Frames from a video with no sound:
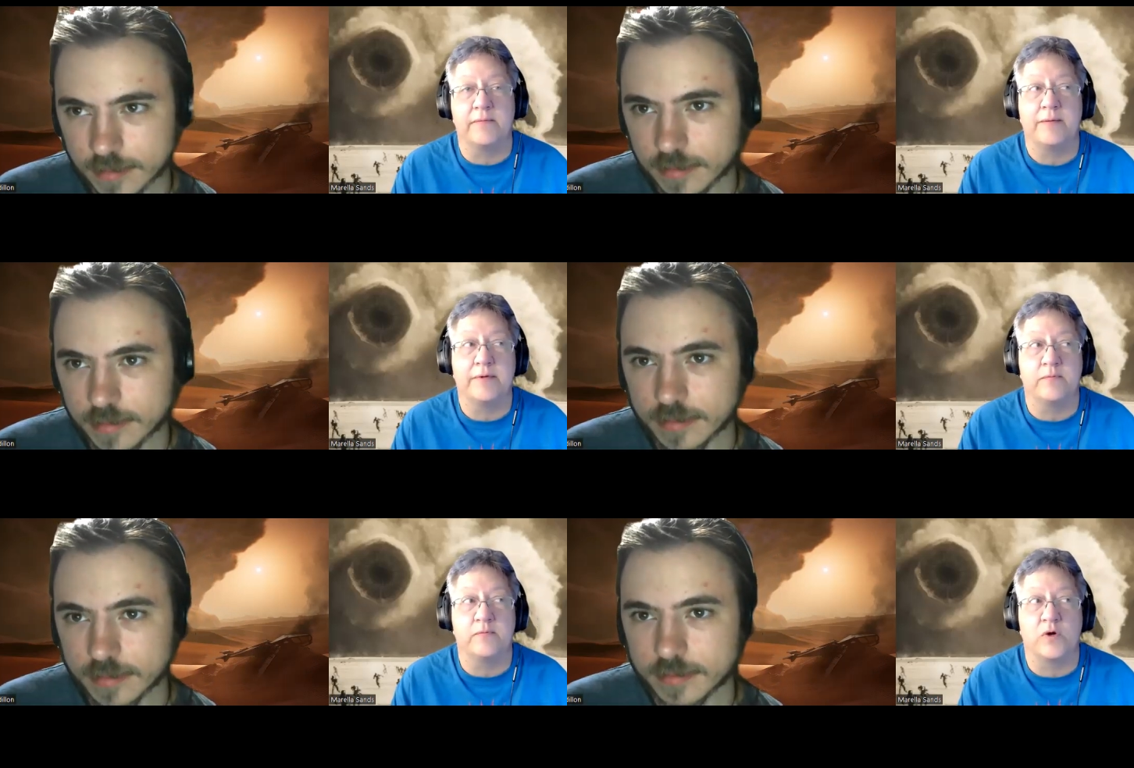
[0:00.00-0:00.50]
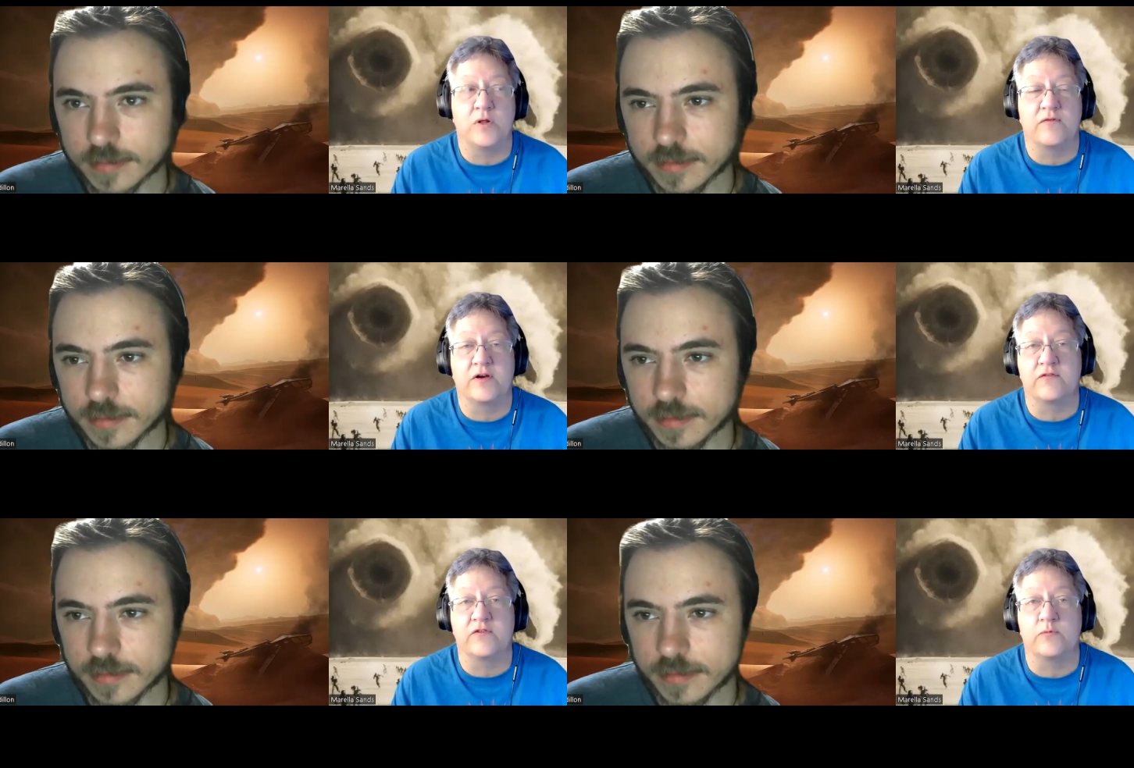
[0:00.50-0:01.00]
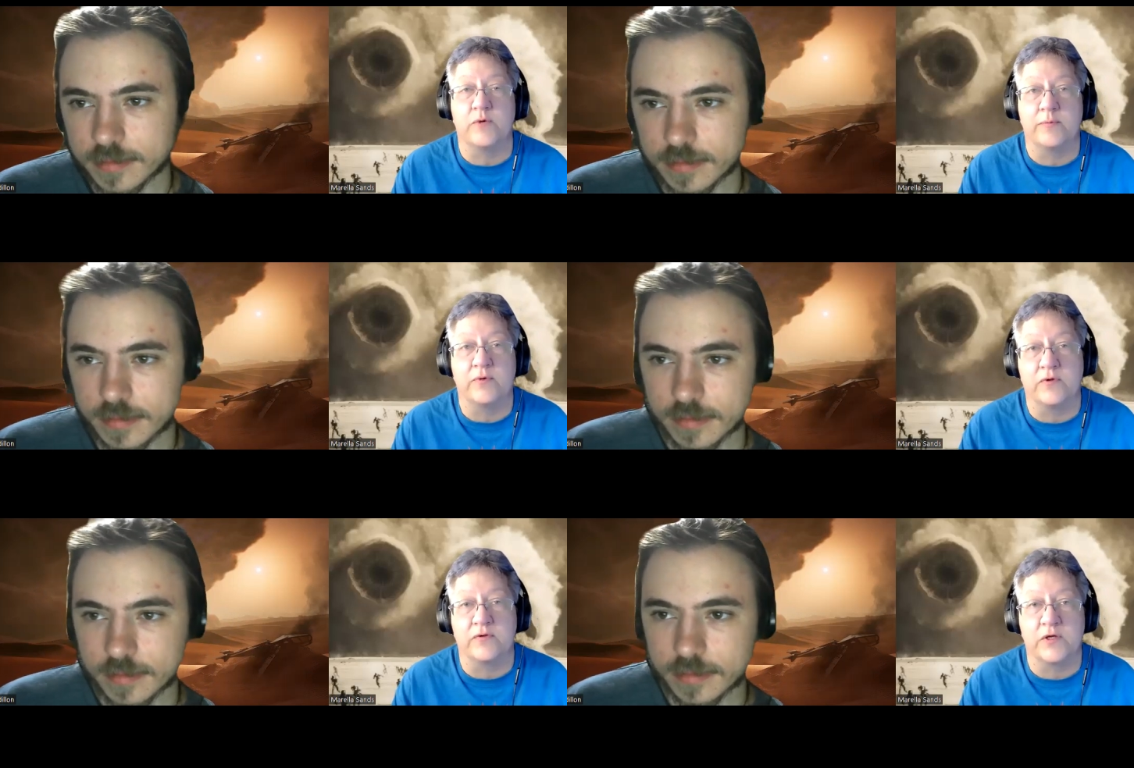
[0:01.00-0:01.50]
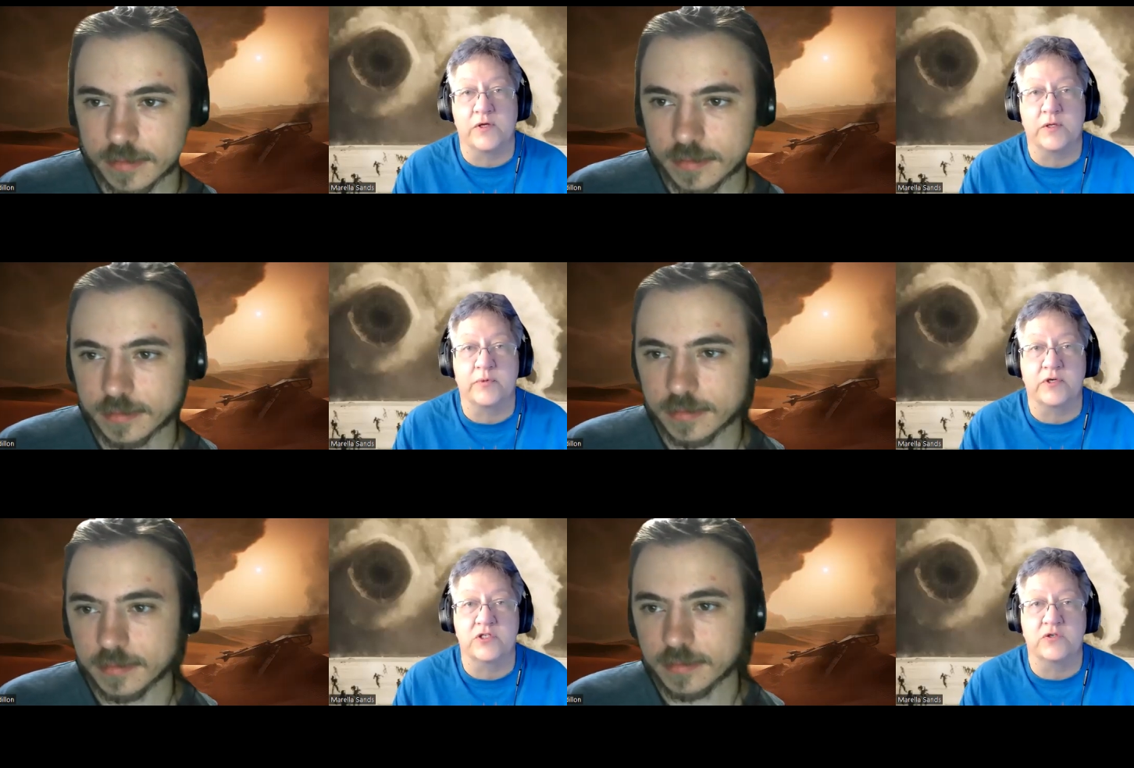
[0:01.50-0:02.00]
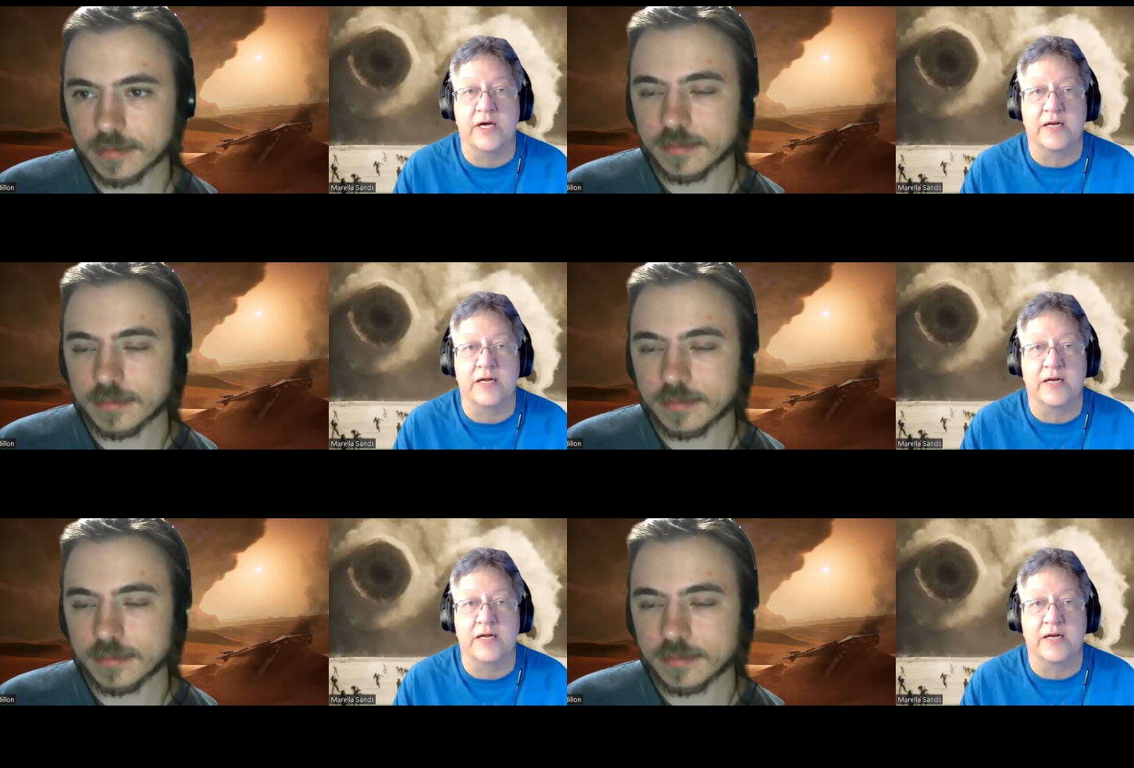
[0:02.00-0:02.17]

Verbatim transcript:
Speaker 1: maybe one of the very few people, if the only person who